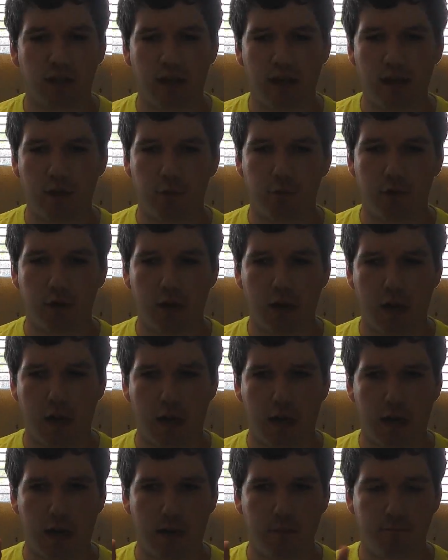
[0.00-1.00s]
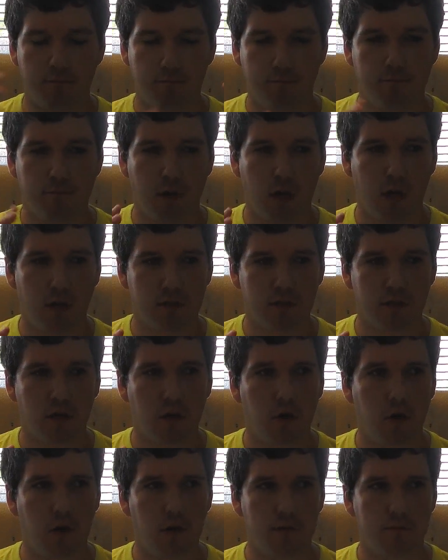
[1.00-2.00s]
the Gathering and us
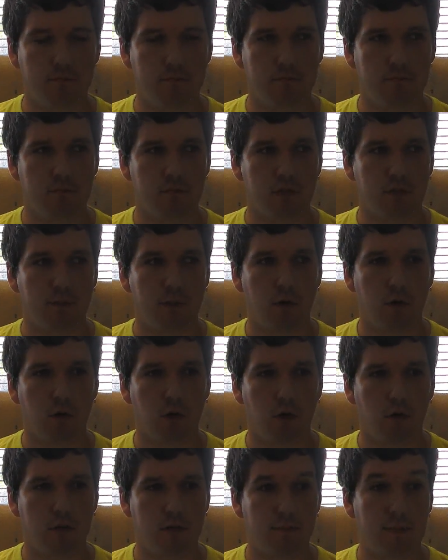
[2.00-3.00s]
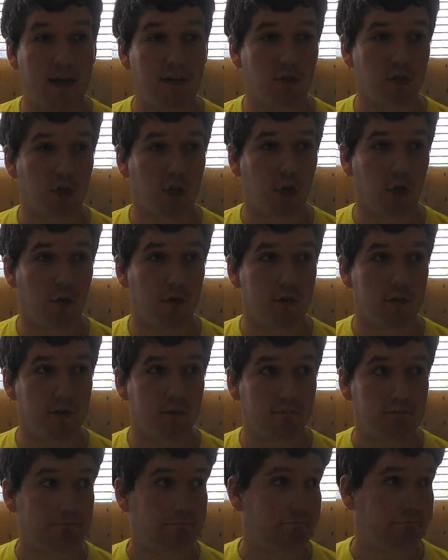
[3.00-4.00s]
calling spell cards magic
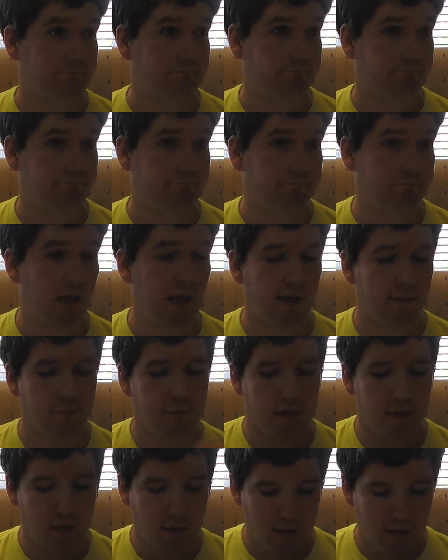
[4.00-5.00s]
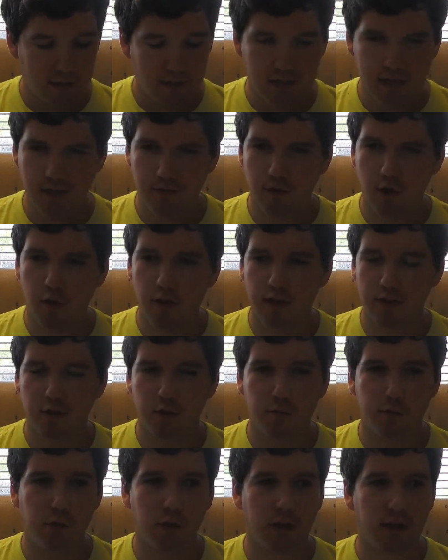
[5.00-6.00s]
cards. Yeah, didn't know that.
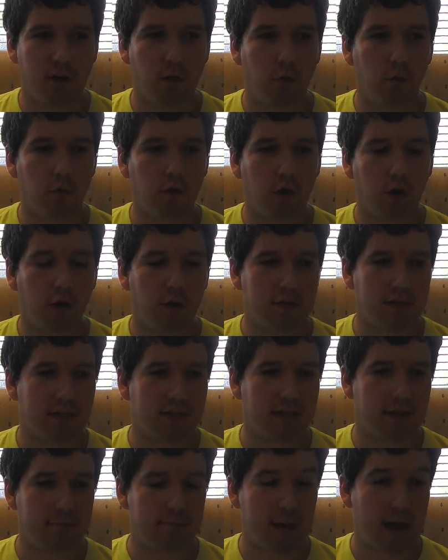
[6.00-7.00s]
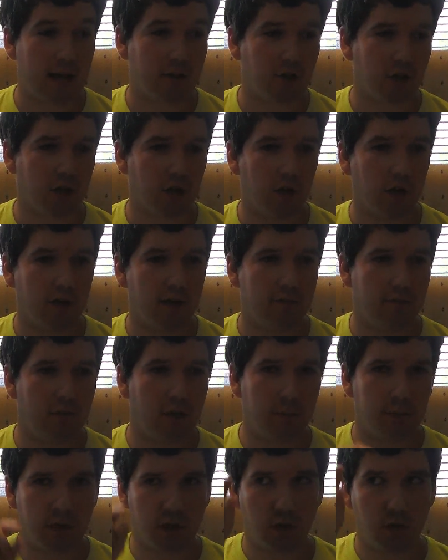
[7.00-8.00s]
So if you look at old cards that say magic on it
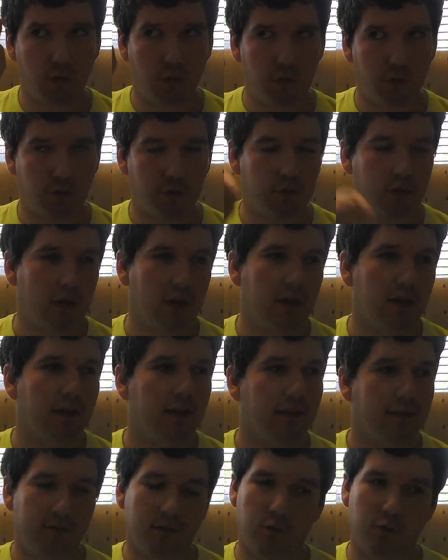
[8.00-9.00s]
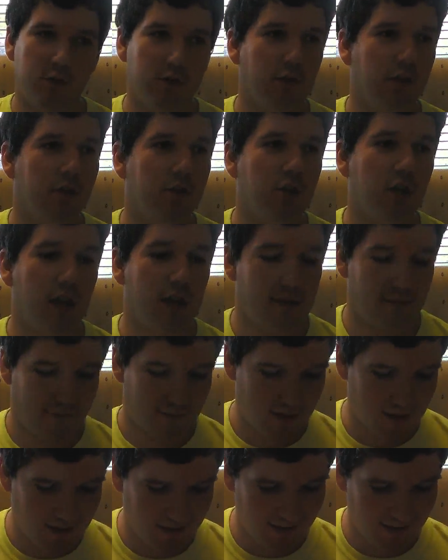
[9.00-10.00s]
up in the corner, those are
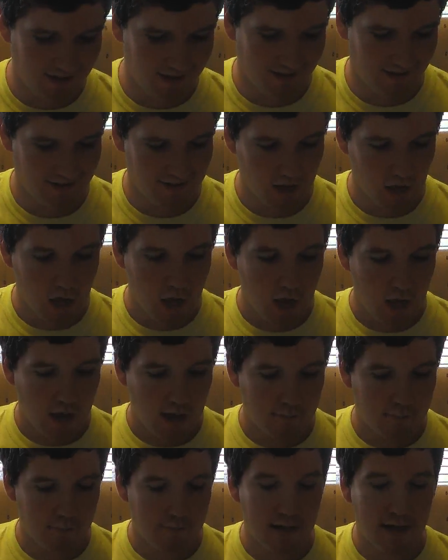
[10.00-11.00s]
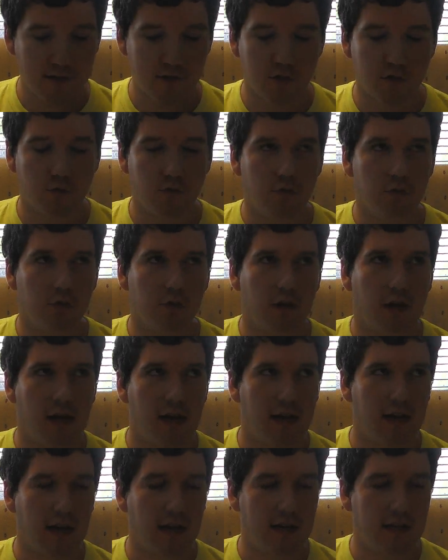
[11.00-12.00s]
legit. uh, but Magic Ruler
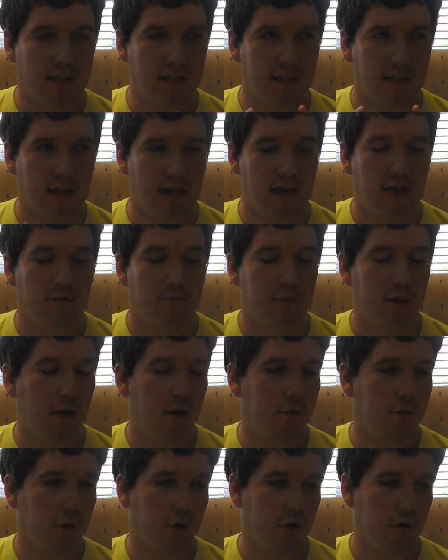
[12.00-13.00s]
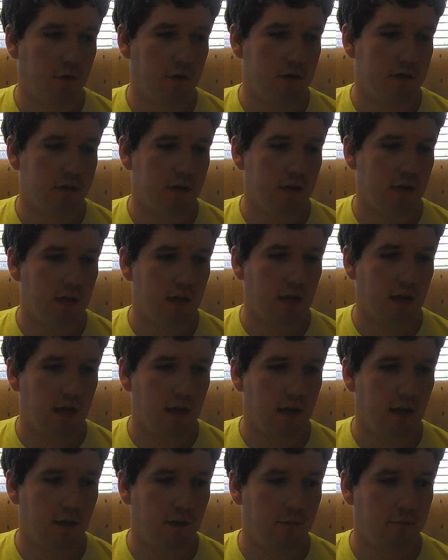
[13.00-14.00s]
had a lot of powerful cards in it.
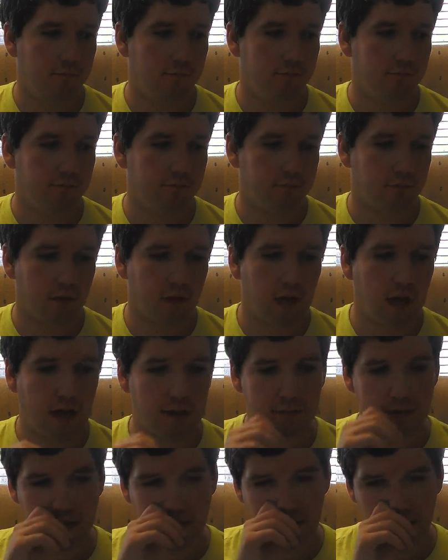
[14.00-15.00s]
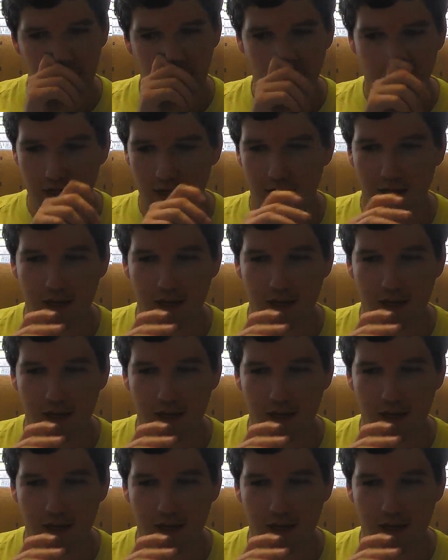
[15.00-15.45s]
Um, I mean,